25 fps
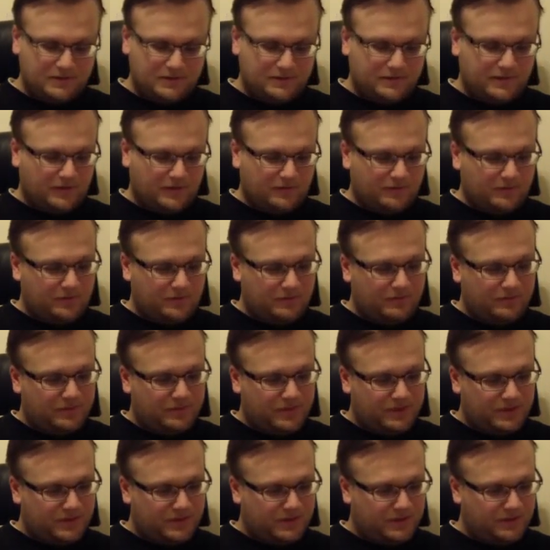you've got
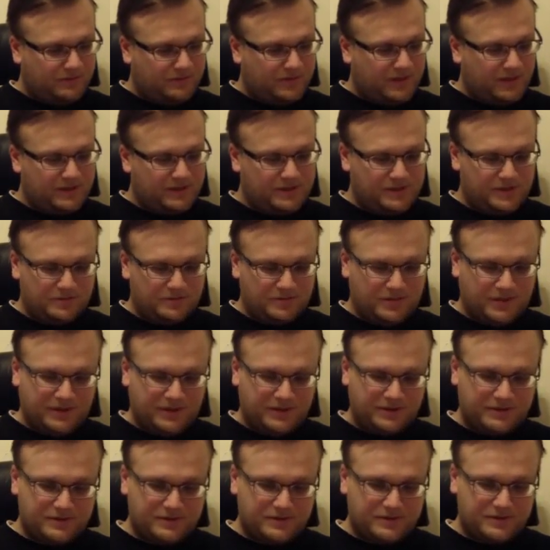Belgian
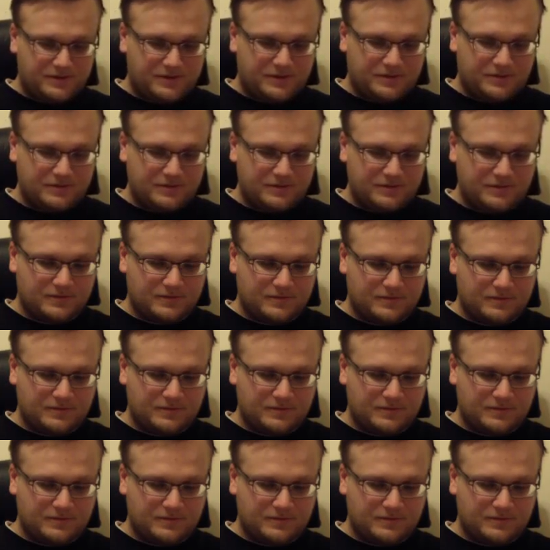beers,